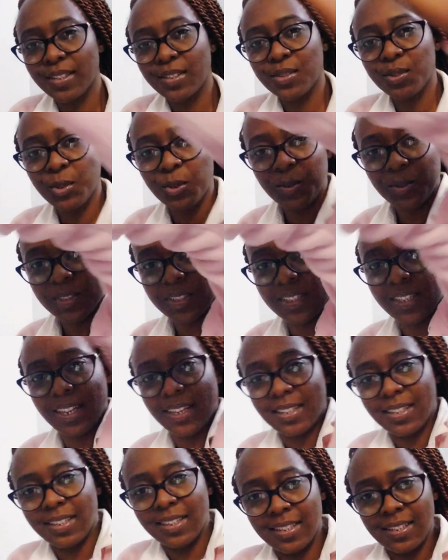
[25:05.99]
So you
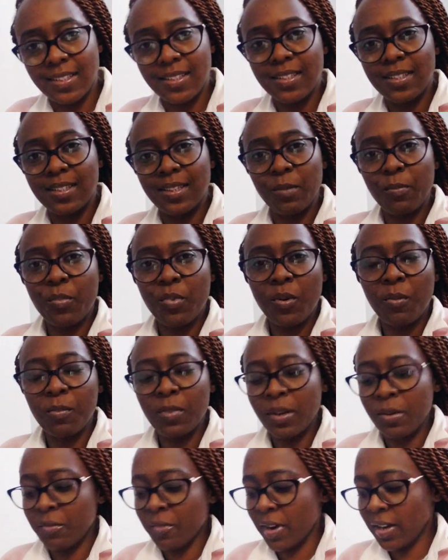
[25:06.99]
start, this is the
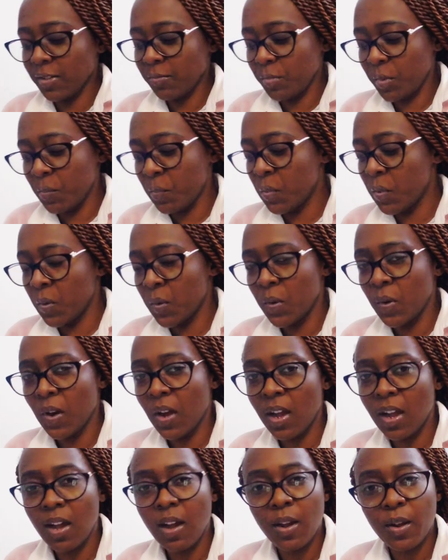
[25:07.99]
problem, right? People
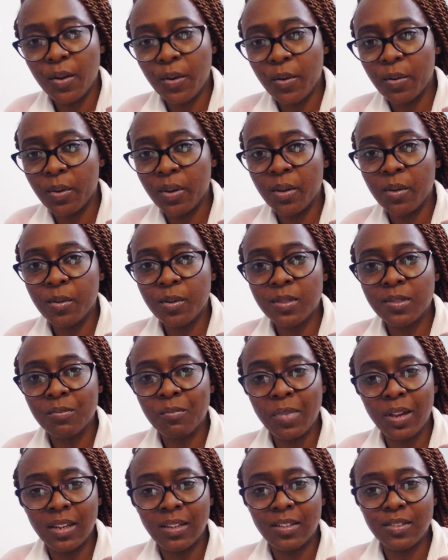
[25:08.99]
are hungry, because
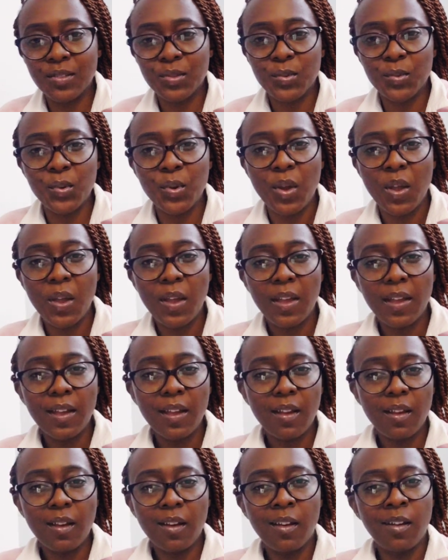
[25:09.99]
mine is to
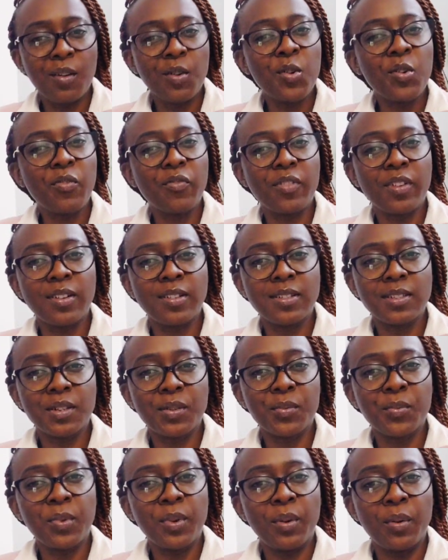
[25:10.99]
uh, orphans
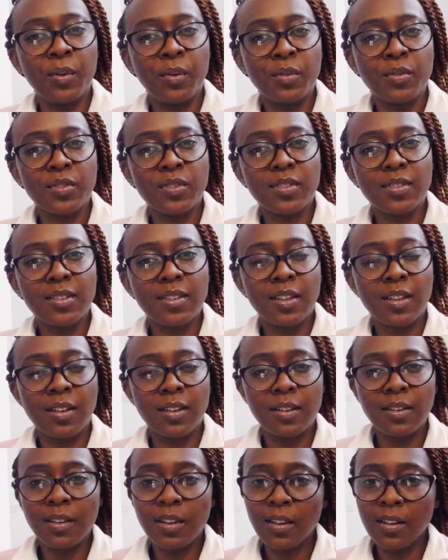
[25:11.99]
and widows,
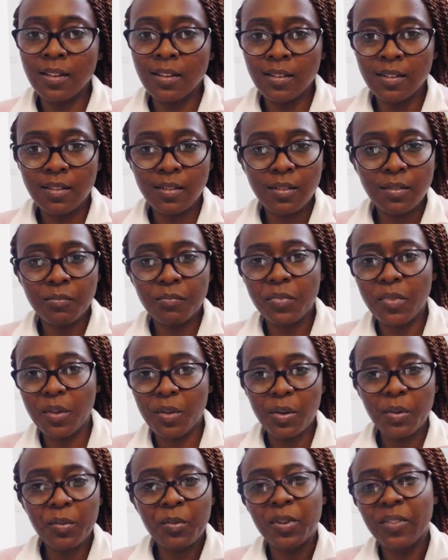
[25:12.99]
and, and
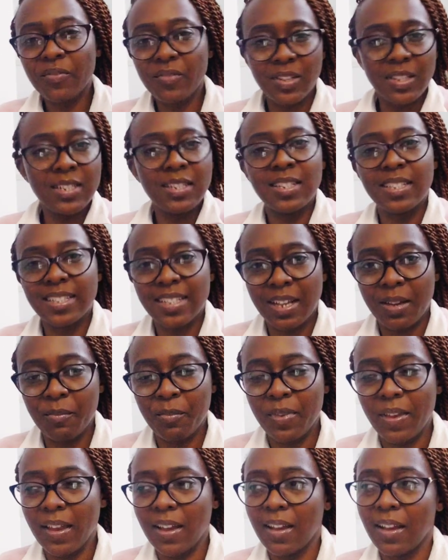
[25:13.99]
we're feeding
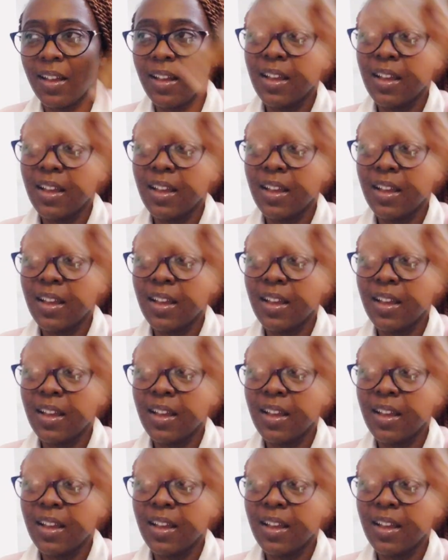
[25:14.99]
Zambia.